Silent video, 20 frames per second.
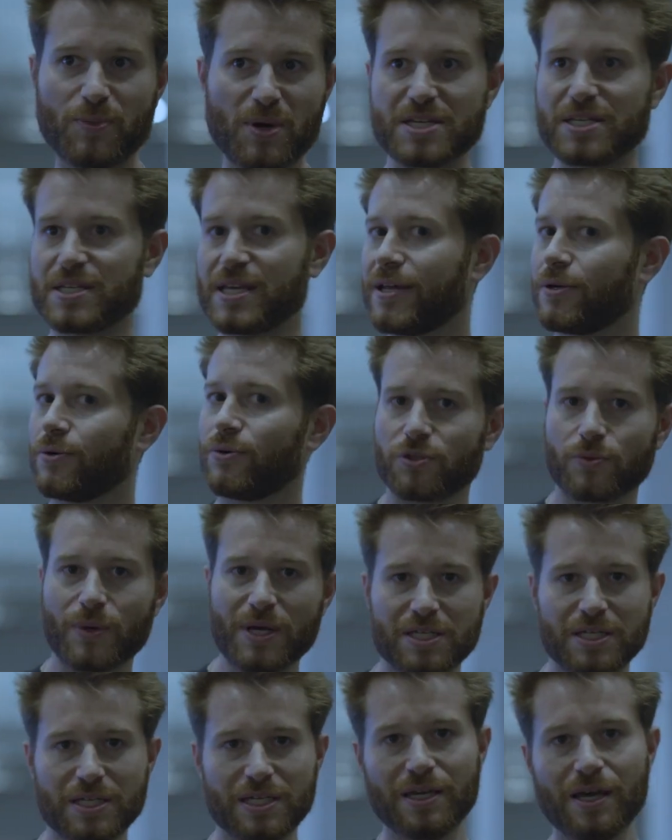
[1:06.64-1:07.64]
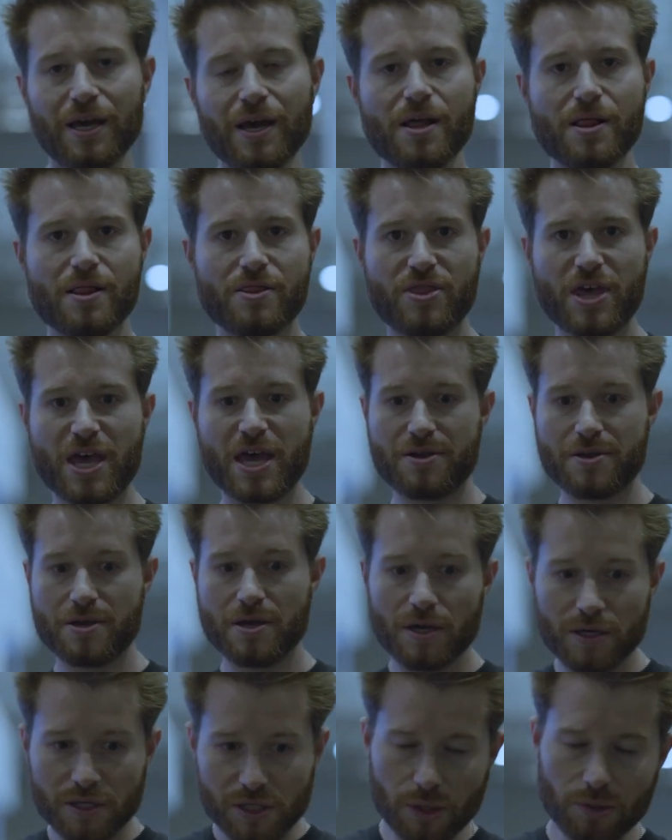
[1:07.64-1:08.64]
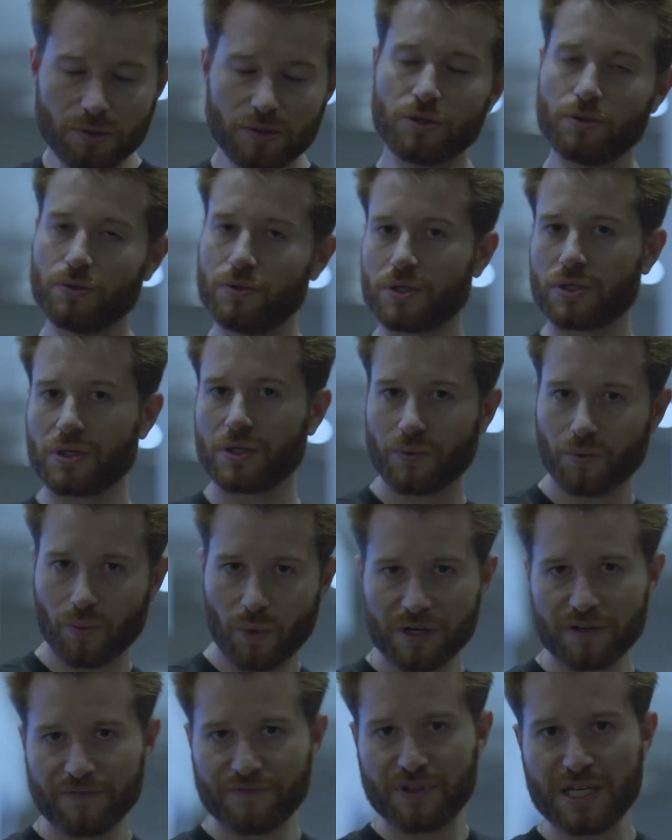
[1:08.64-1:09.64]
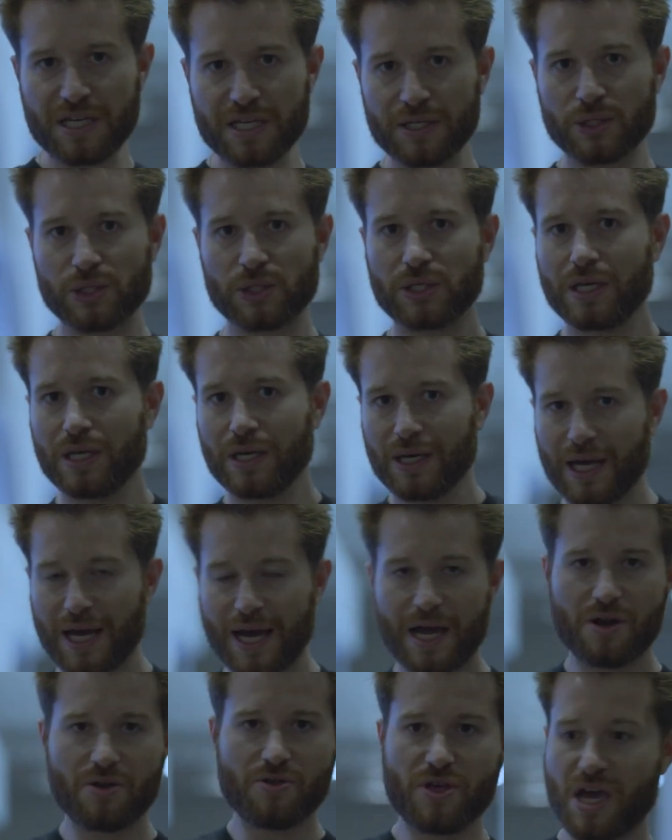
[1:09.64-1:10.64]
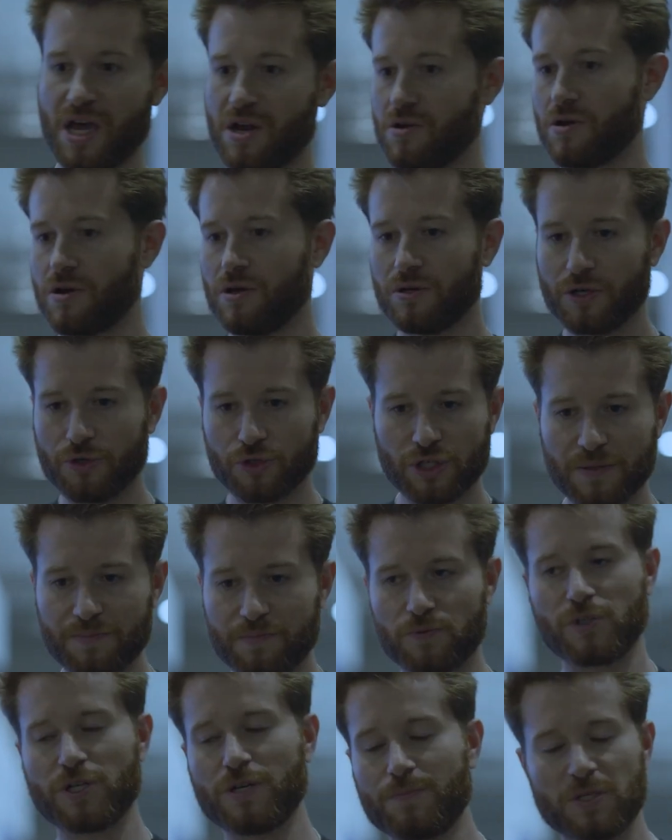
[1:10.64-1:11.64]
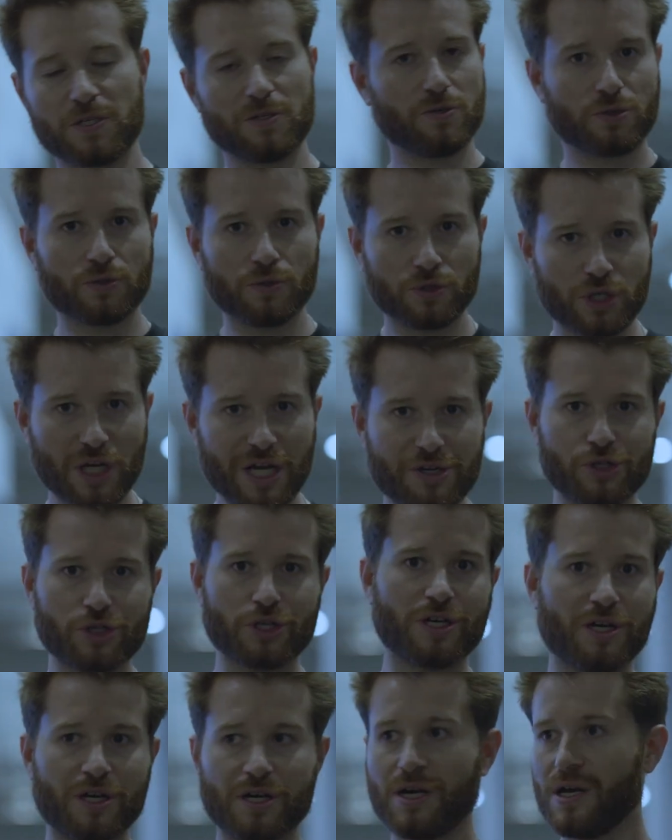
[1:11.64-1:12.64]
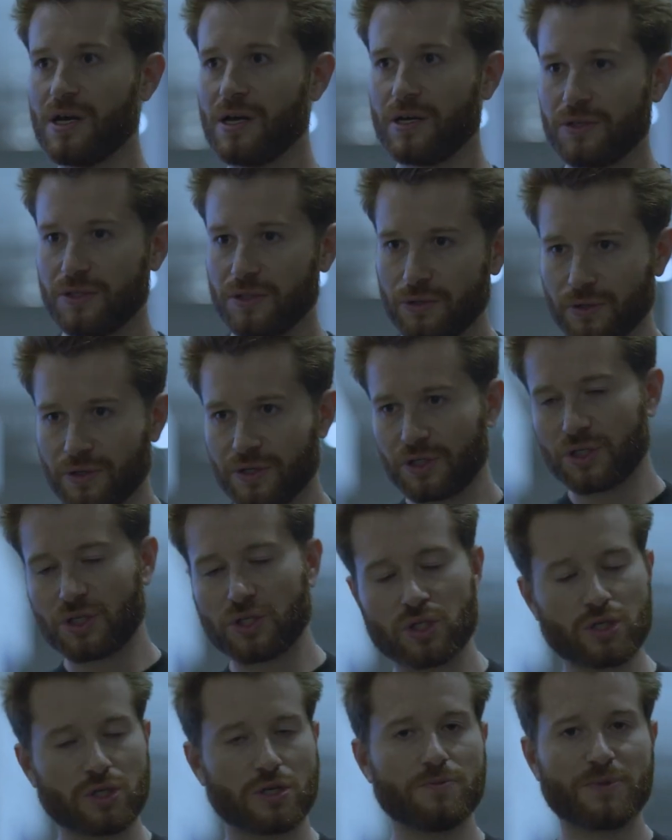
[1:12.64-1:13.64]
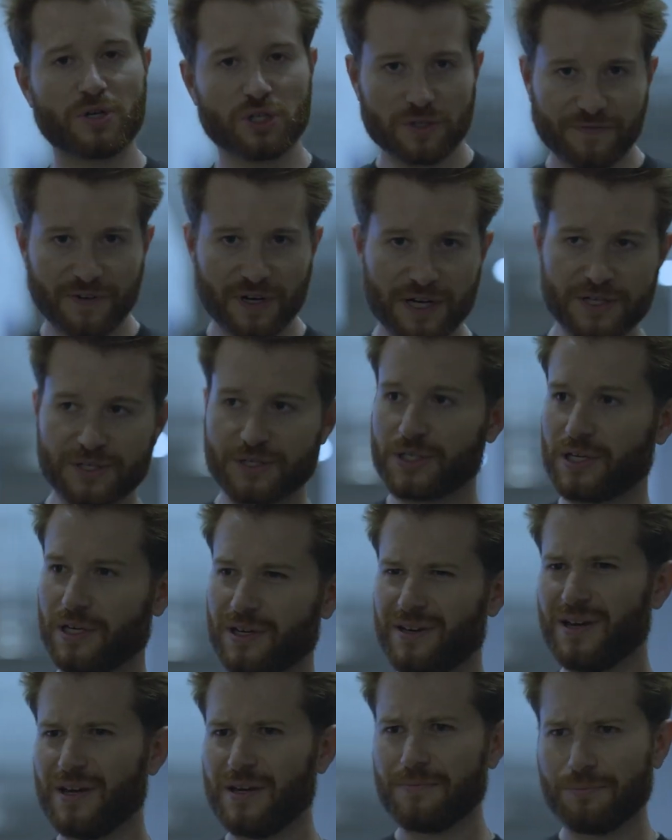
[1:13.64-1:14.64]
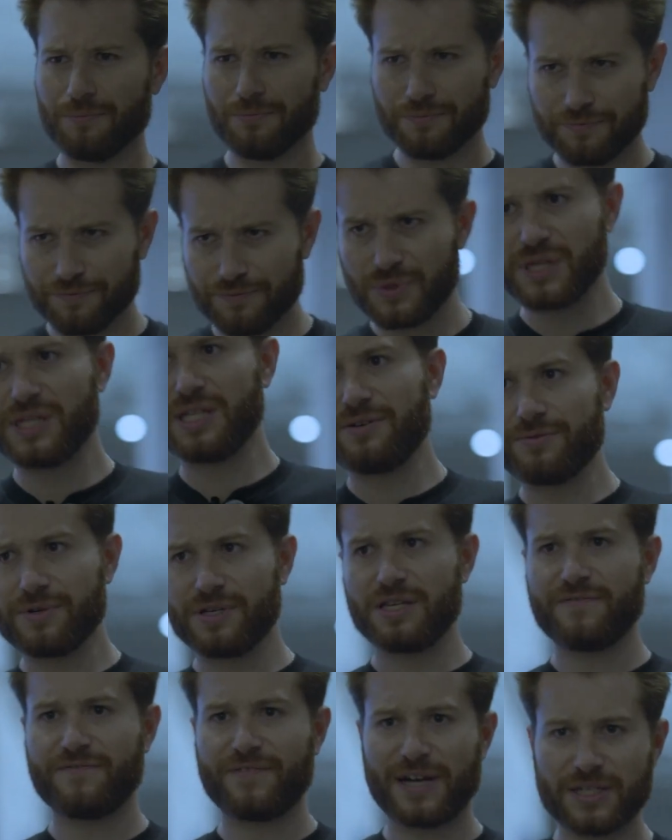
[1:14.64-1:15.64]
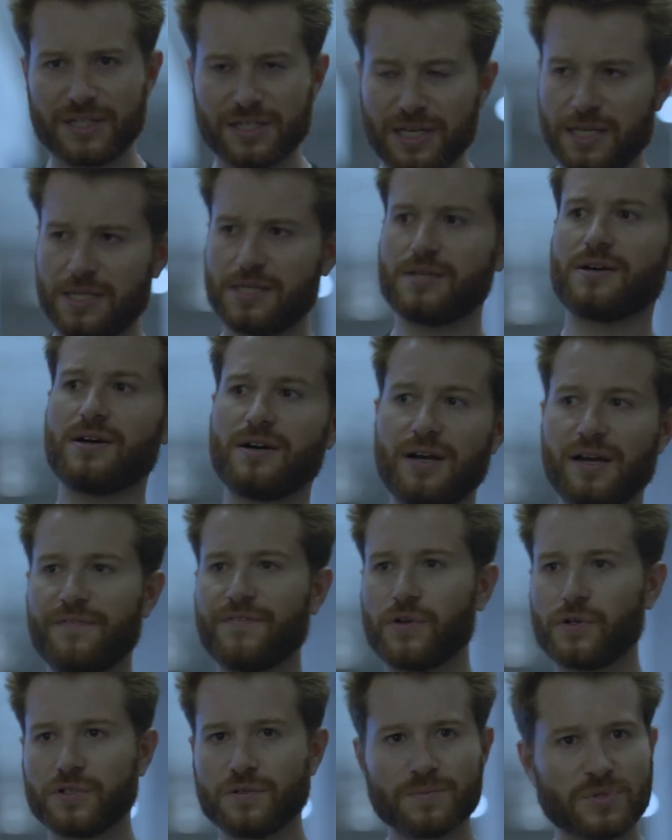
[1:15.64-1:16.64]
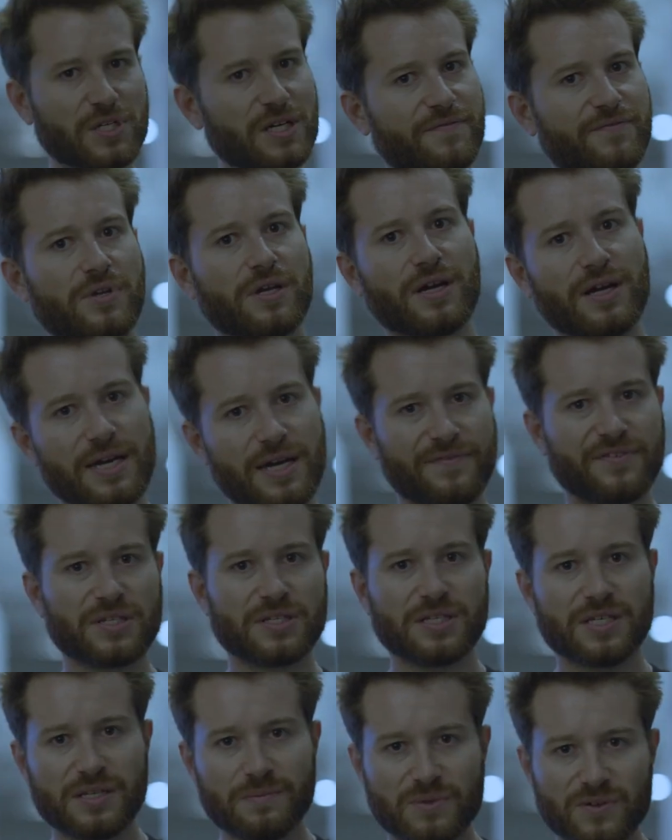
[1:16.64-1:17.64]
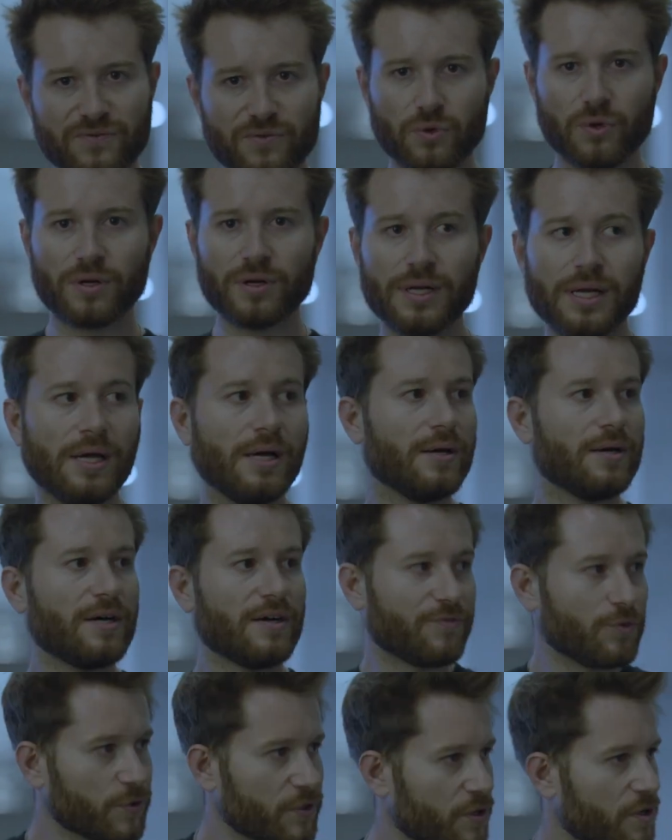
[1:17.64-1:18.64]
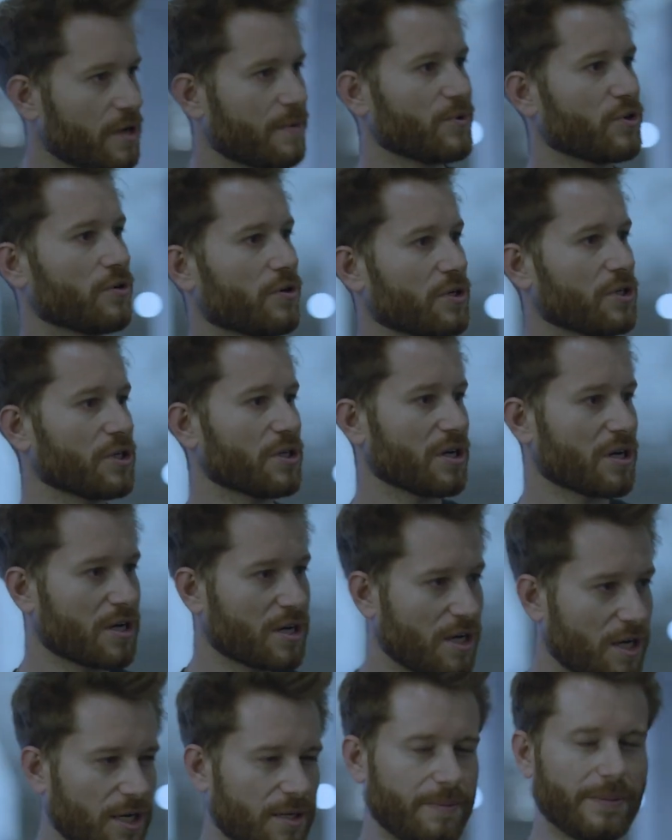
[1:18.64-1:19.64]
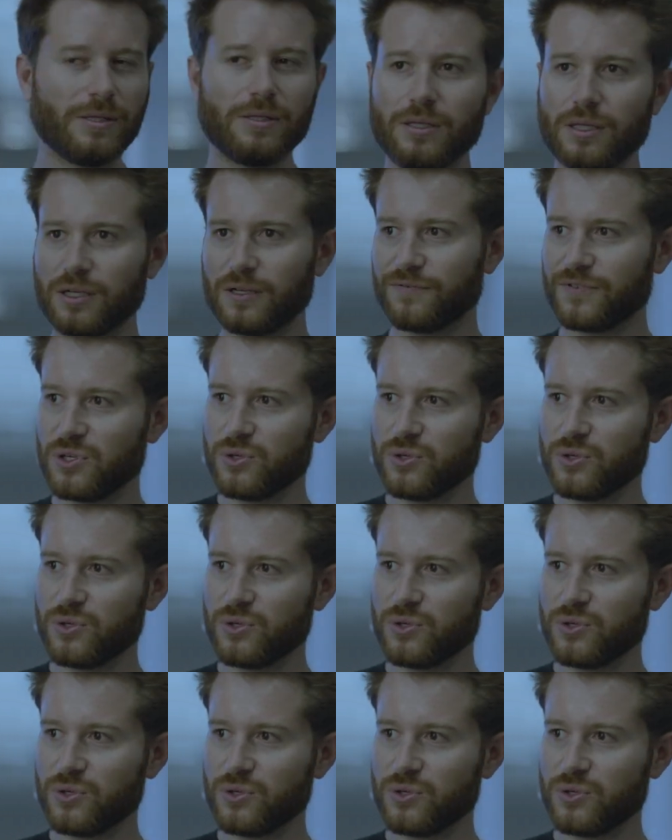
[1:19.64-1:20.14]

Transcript: by 10 or 20, then you use one of these. And then no chips in your tool changer, you're just so much faster. Really, really fascinating high volume stuff that I haven't seen before. I've also come across a couple of